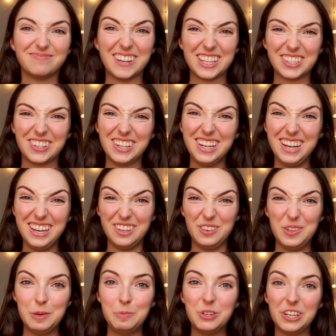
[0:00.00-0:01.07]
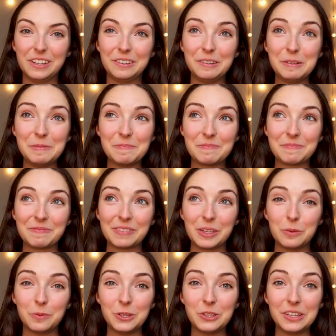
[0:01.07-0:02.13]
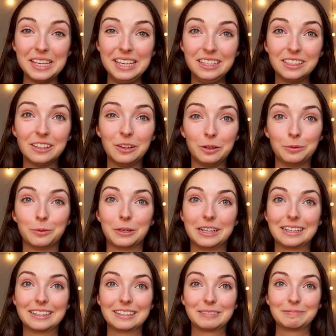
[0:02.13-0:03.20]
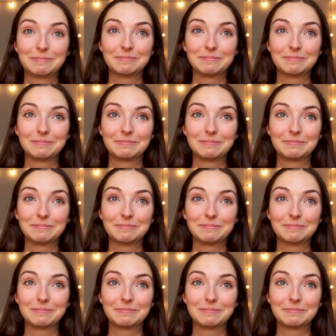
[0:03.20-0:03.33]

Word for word: I started a YouTube channel, which is a lot of work.